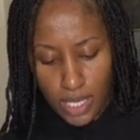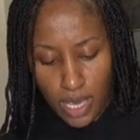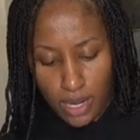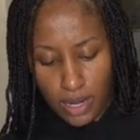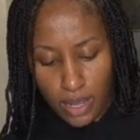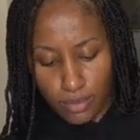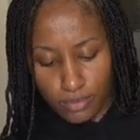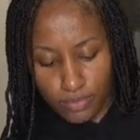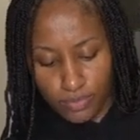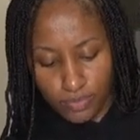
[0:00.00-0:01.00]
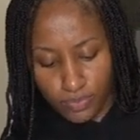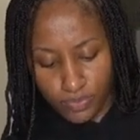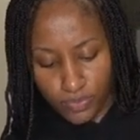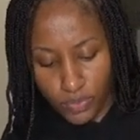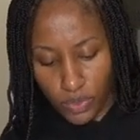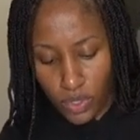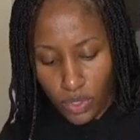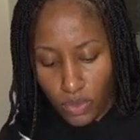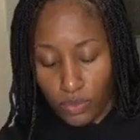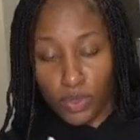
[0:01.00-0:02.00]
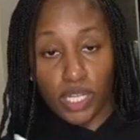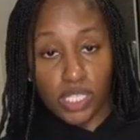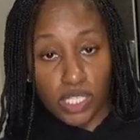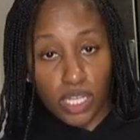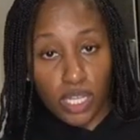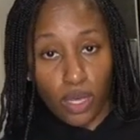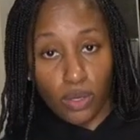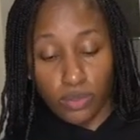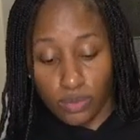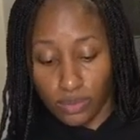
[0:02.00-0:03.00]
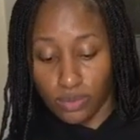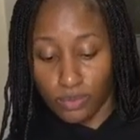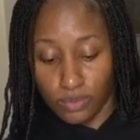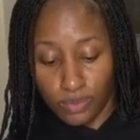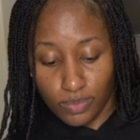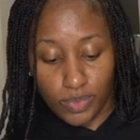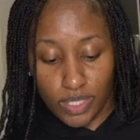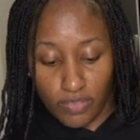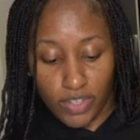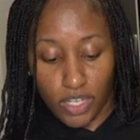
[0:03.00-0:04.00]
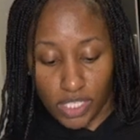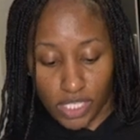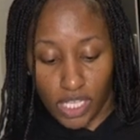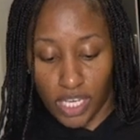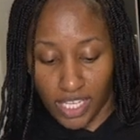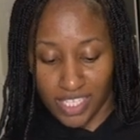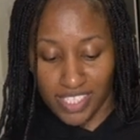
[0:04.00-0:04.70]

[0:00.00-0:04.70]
I don't know. We're gonna see though. We're definitely gonna see.